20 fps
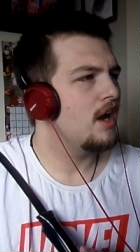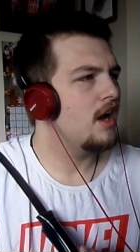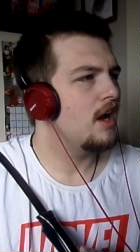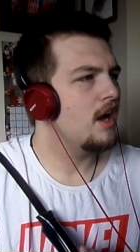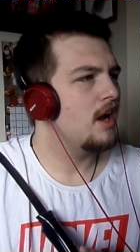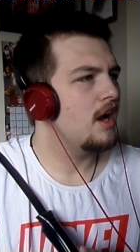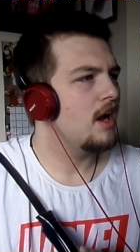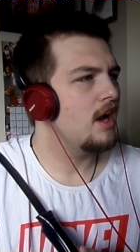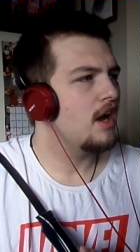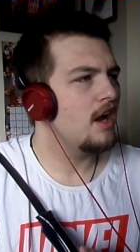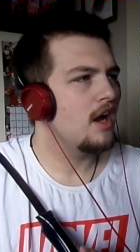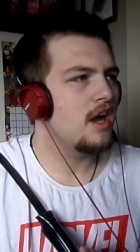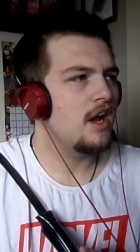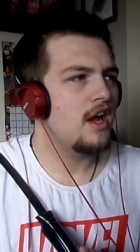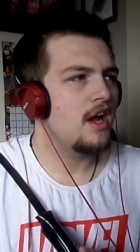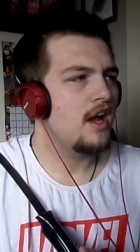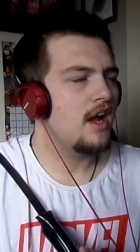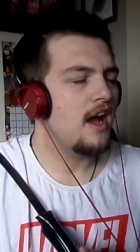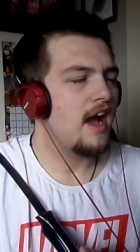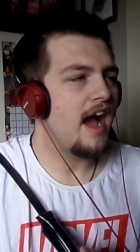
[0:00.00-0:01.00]
pleasure.
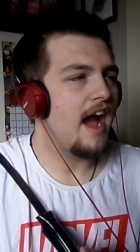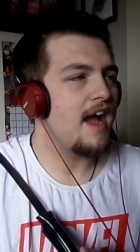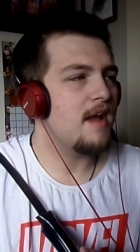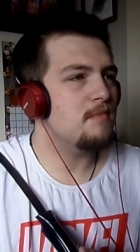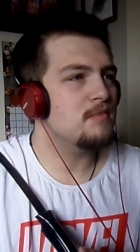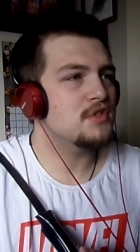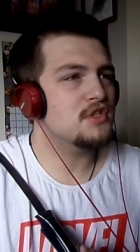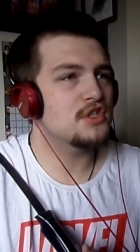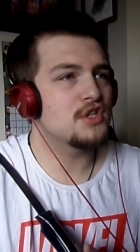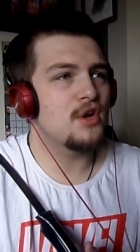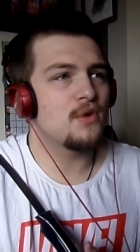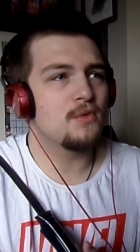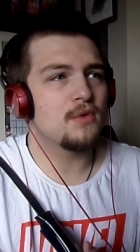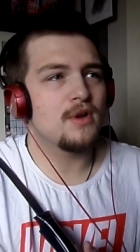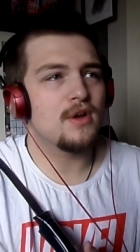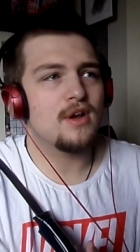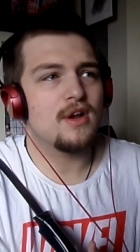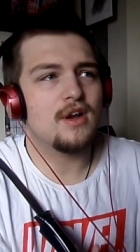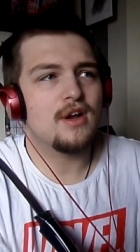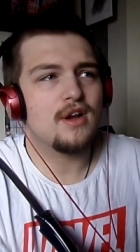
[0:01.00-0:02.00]
I'm so...
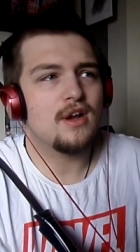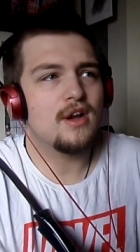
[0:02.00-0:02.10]
I am